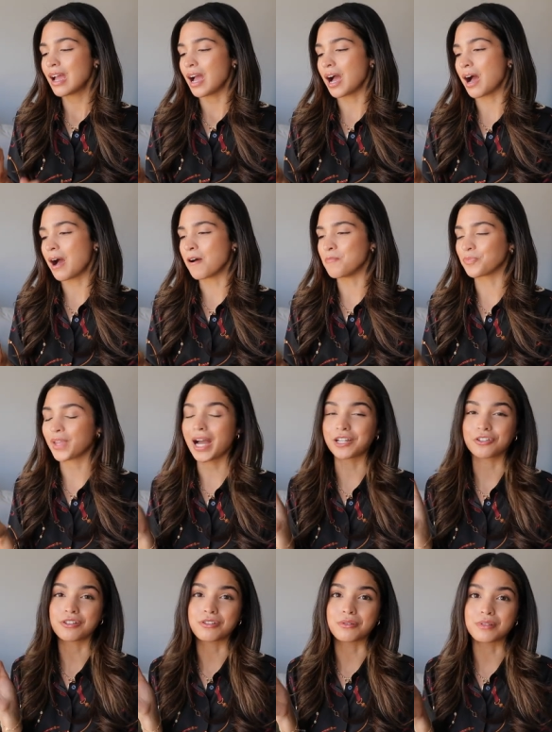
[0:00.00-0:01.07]
Um, I
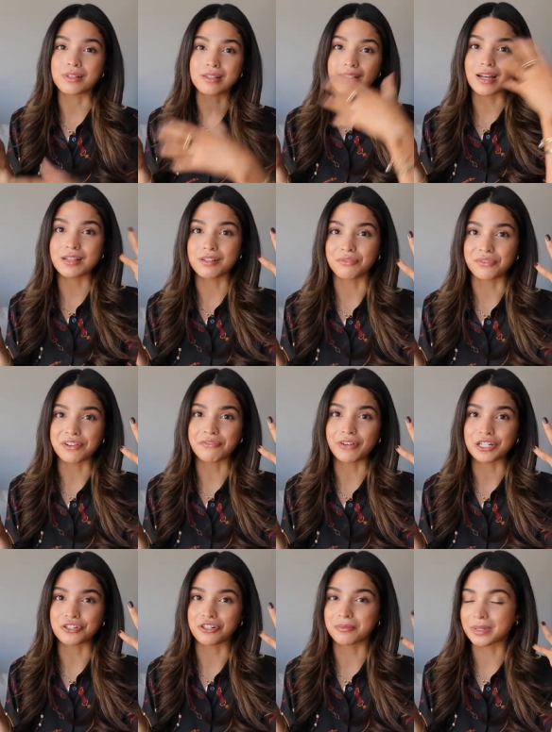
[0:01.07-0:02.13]
just use this as a
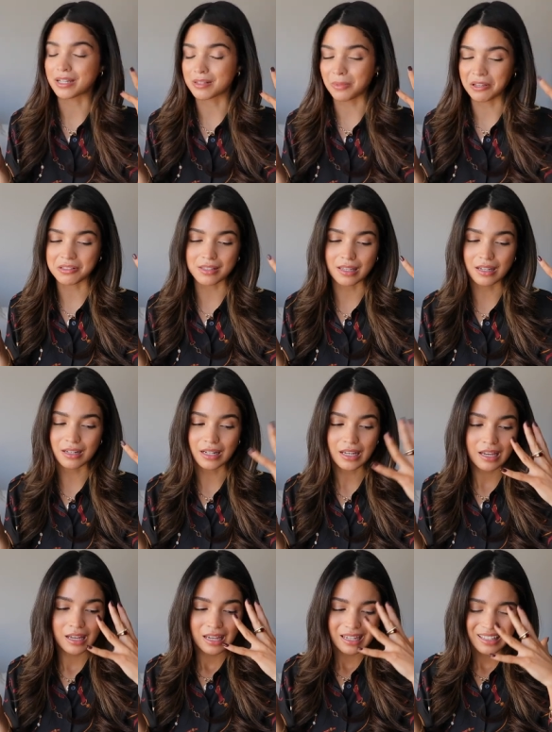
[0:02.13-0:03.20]
refresher because my skin
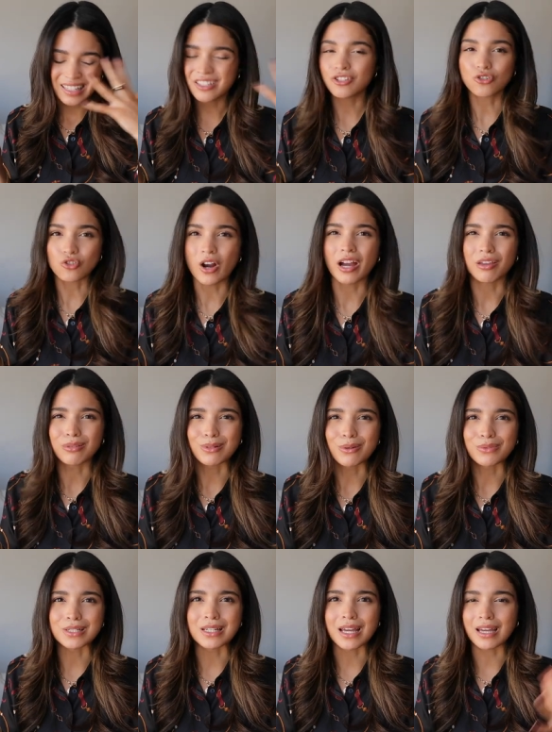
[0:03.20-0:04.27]
gets dry
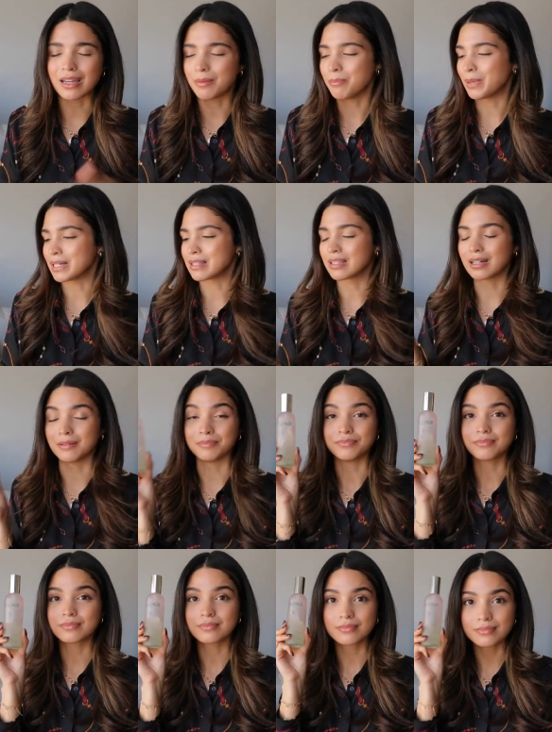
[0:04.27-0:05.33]
throughout the day, but um,
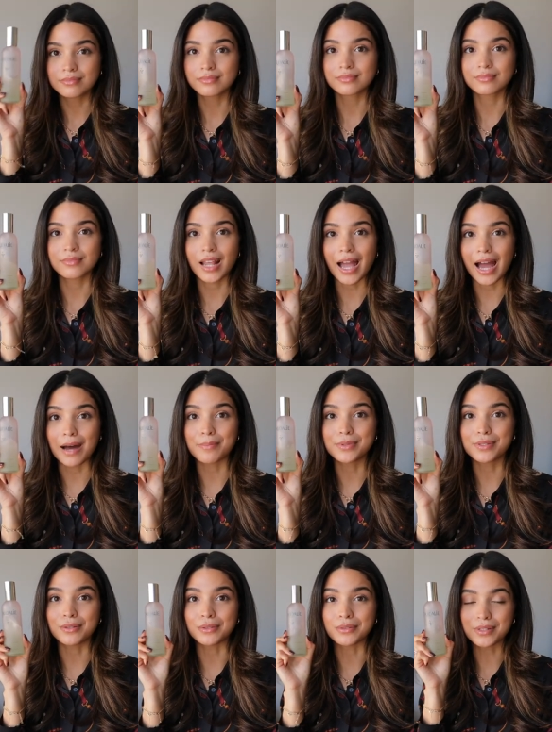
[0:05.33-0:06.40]

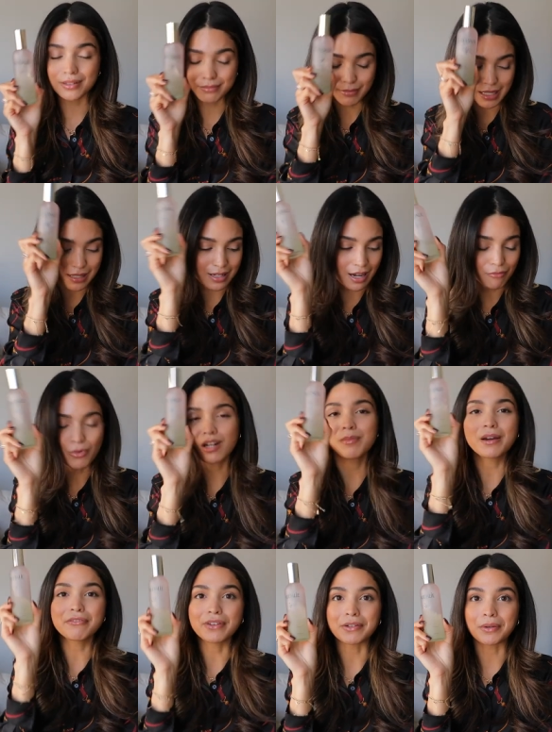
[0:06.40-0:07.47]
absolute must have. One of
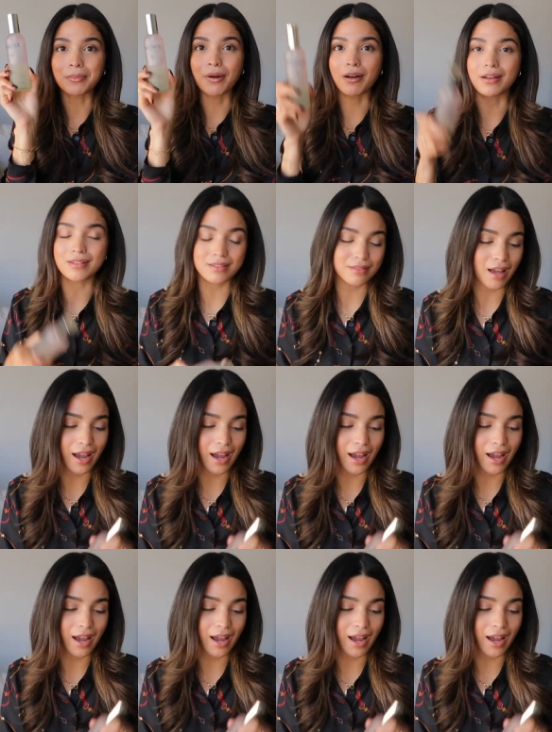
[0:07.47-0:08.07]
my favorite products.